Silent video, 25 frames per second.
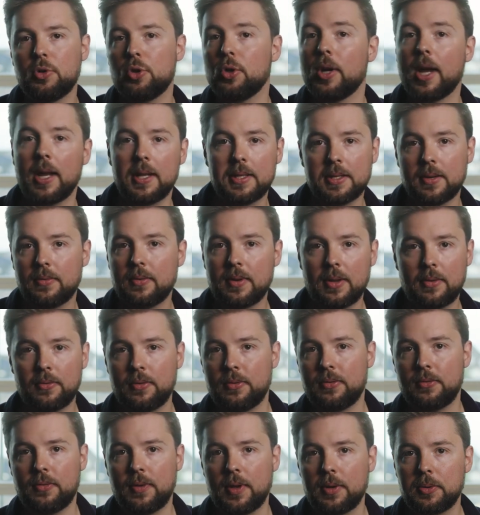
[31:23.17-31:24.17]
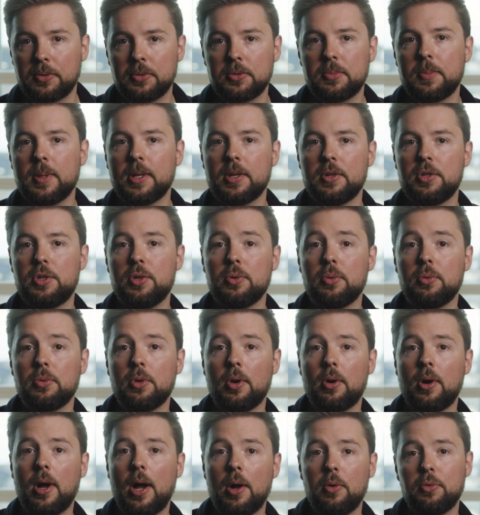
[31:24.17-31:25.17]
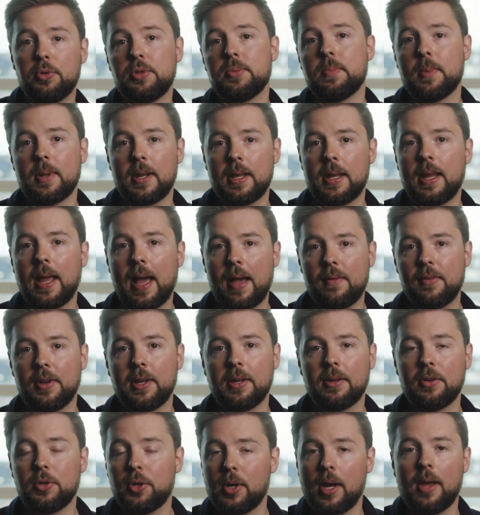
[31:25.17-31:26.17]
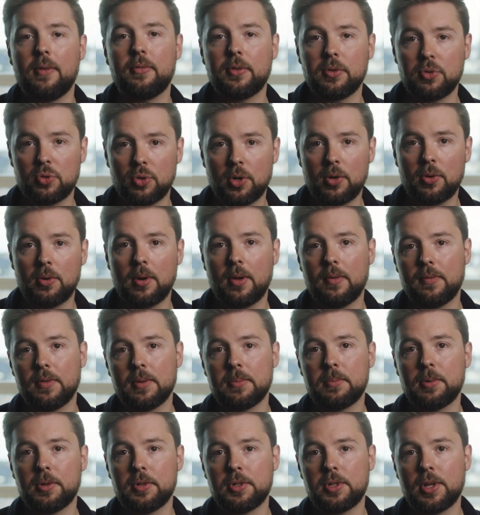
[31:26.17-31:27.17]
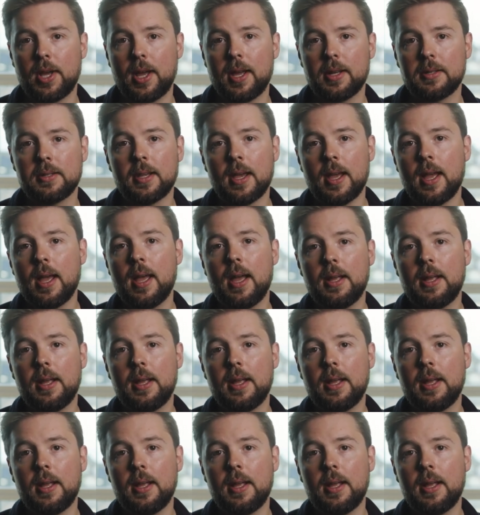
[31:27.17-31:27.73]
creatively fulfilled because you're not ultimately having creative control over the project.